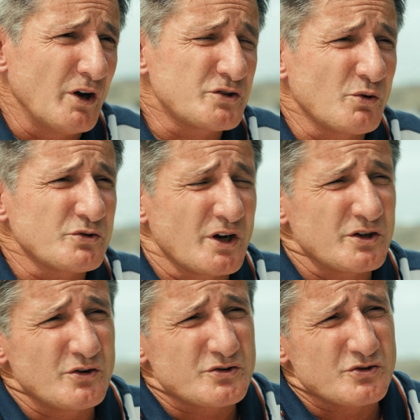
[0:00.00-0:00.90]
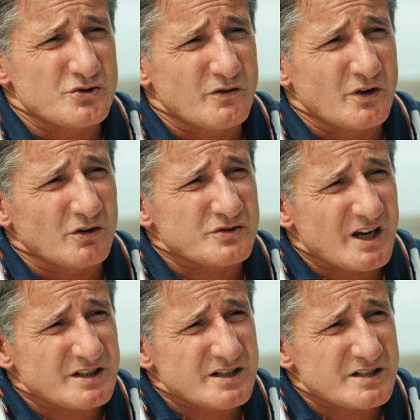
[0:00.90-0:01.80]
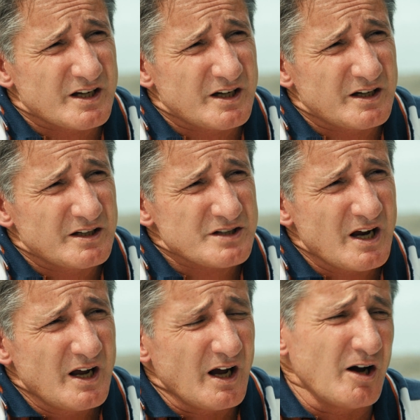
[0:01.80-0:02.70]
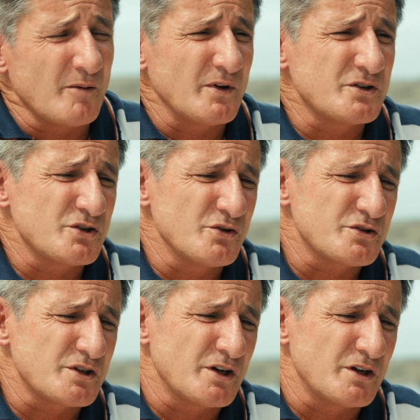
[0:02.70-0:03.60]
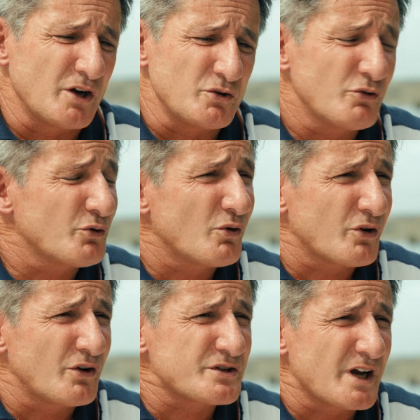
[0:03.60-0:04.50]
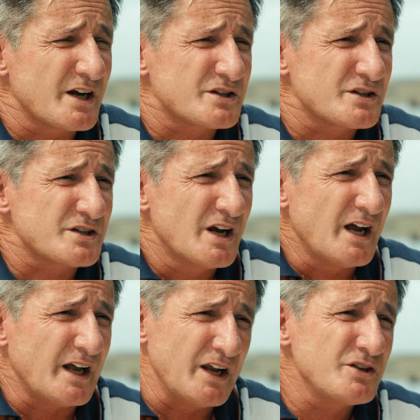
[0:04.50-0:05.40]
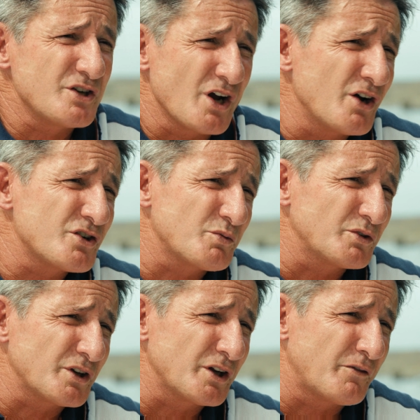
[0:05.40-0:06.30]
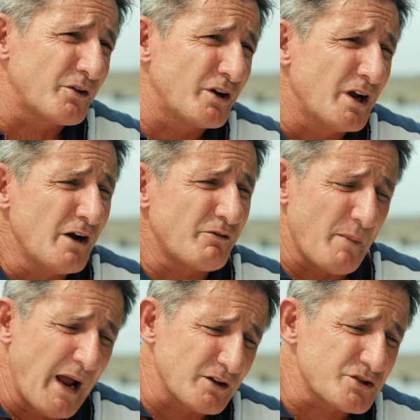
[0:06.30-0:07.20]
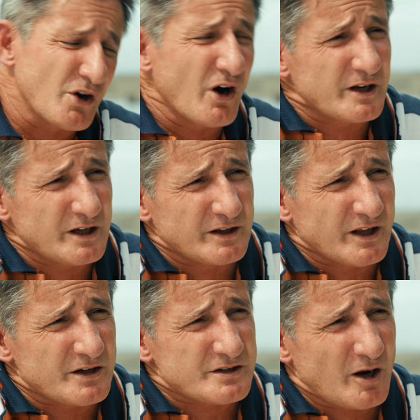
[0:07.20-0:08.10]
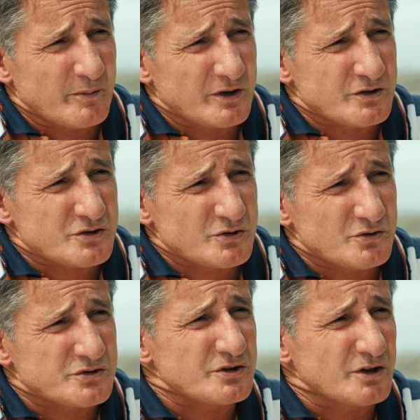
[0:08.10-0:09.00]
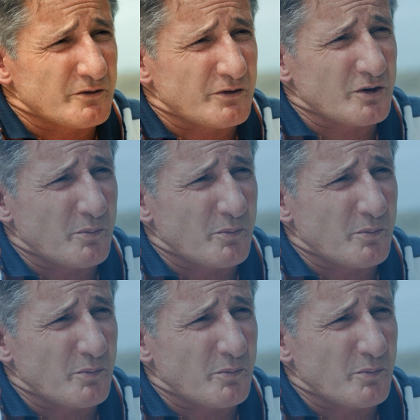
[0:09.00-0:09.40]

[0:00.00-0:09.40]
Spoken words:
It's also used in juvenile justice setting. It's used in youth organisations, and NGOs will deliver it from outside in, that is coming into schools and delivering the